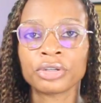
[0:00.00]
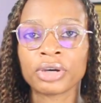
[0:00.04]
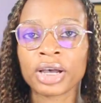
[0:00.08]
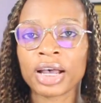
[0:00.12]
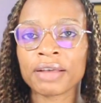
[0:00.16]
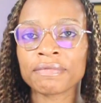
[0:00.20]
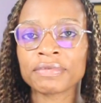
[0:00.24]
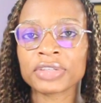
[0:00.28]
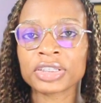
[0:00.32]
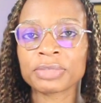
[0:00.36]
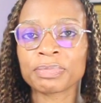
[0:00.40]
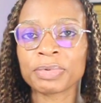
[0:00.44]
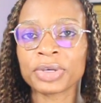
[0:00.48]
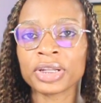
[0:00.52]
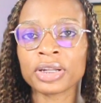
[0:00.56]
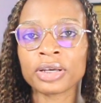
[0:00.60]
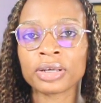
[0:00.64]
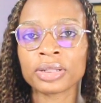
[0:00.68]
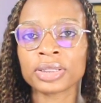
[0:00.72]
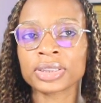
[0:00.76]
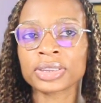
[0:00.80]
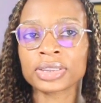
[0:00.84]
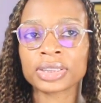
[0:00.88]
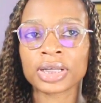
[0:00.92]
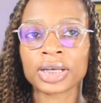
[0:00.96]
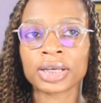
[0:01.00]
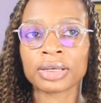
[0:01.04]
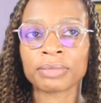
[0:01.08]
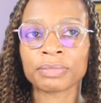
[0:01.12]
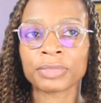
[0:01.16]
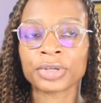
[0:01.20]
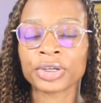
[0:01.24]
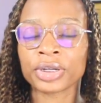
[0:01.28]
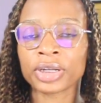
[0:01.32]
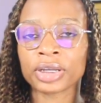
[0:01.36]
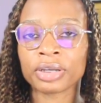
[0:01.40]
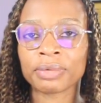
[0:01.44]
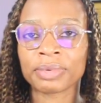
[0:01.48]
you don't have to spend all this
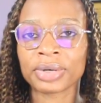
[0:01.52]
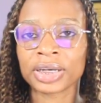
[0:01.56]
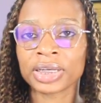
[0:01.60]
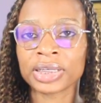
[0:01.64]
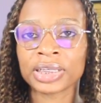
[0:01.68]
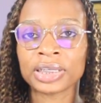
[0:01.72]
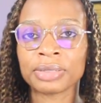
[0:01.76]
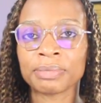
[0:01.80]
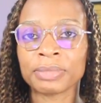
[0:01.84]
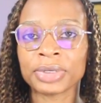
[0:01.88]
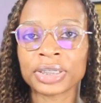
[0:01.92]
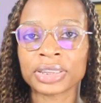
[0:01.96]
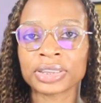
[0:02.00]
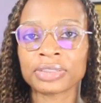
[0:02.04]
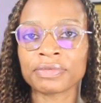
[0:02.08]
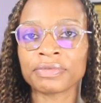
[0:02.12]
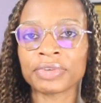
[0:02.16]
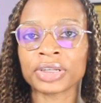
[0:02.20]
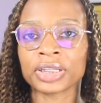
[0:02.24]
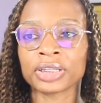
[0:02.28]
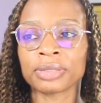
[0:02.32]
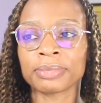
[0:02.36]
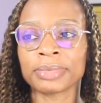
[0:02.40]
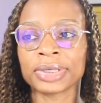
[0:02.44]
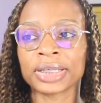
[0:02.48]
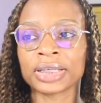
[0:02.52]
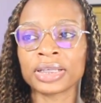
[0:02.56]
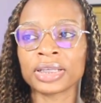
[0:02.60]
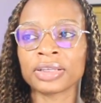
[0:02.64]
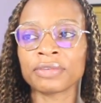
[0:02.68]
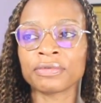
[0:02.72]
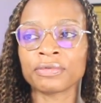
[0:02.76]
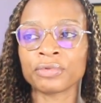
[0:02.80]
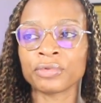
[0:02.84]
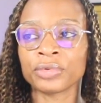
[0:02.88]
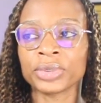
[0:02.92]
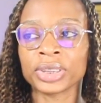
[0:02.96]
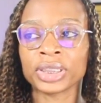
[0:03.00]
time learning about email development
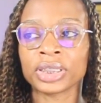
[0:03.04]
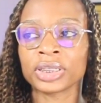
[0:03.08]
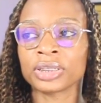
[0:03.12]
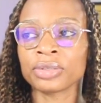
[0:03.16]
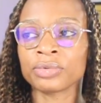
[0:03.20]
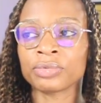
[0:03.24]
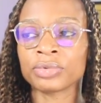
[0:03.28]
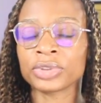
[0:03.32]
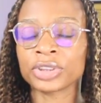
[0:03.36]
if really